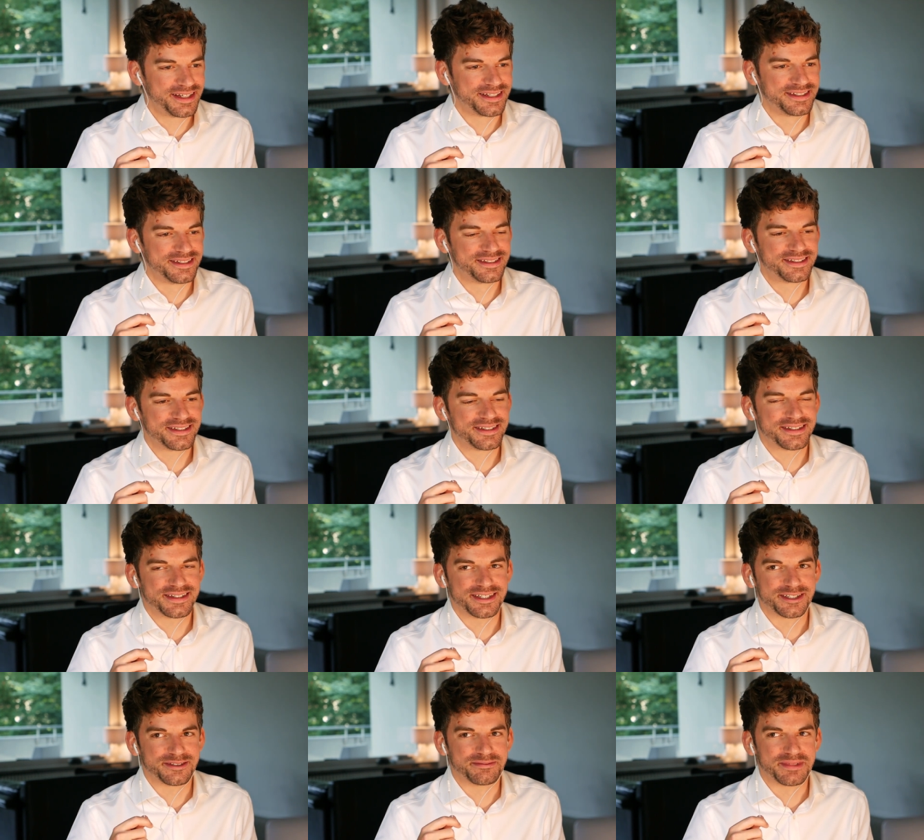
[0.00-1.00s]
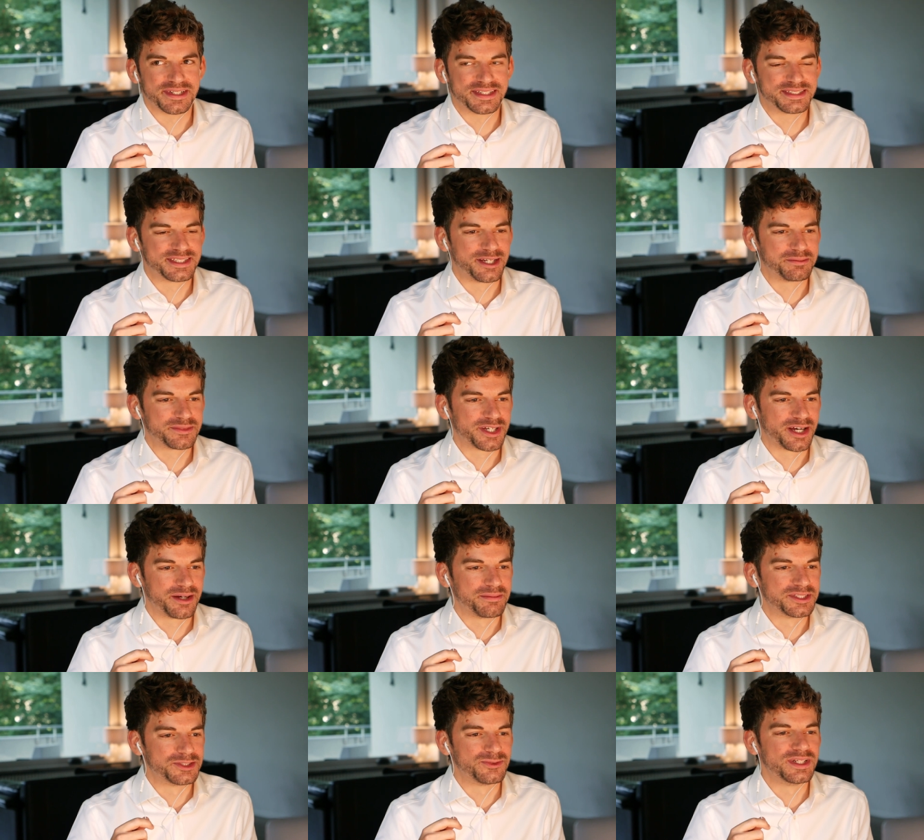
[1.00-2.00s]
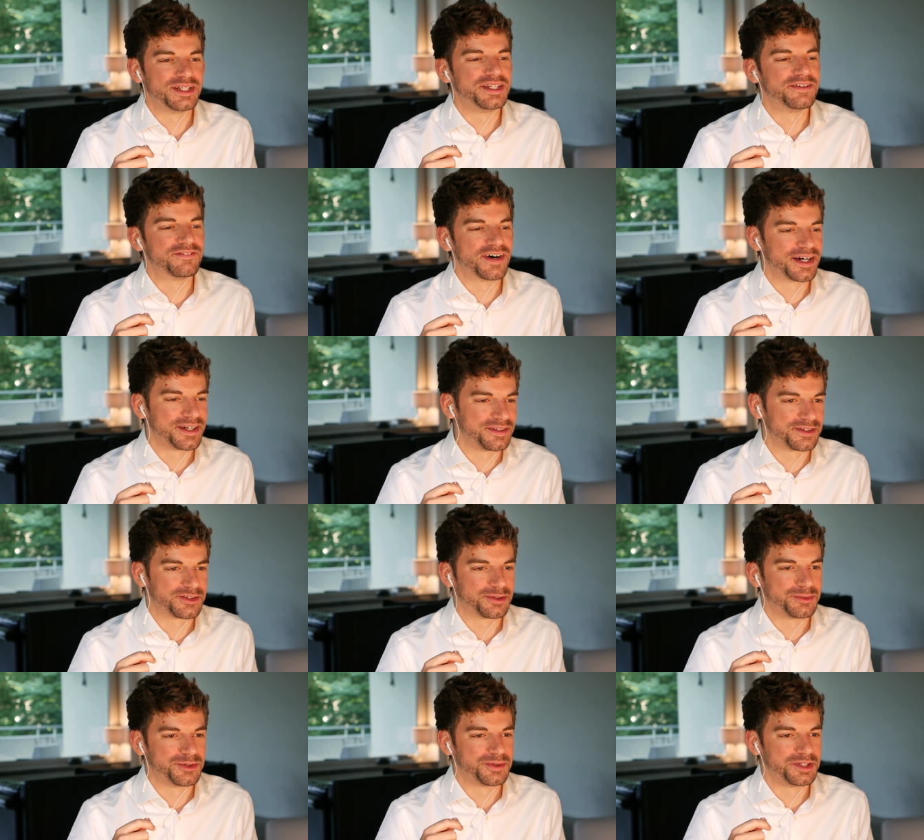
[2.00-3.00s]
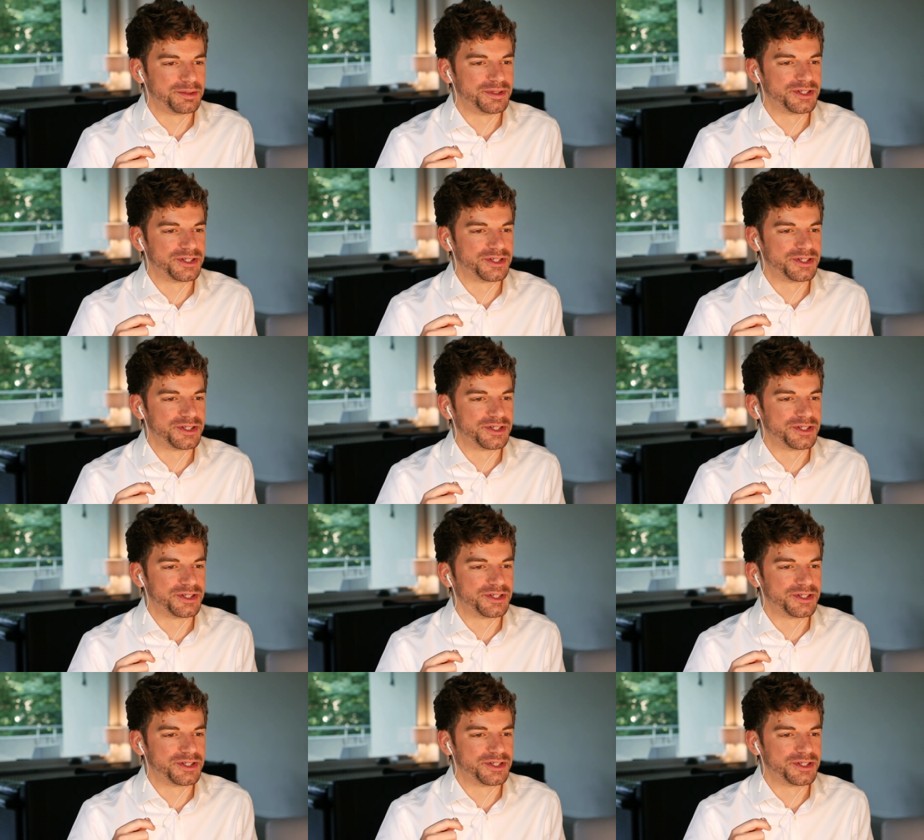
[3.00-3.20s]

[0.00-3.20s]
and um, at the same time, it's really dividing the community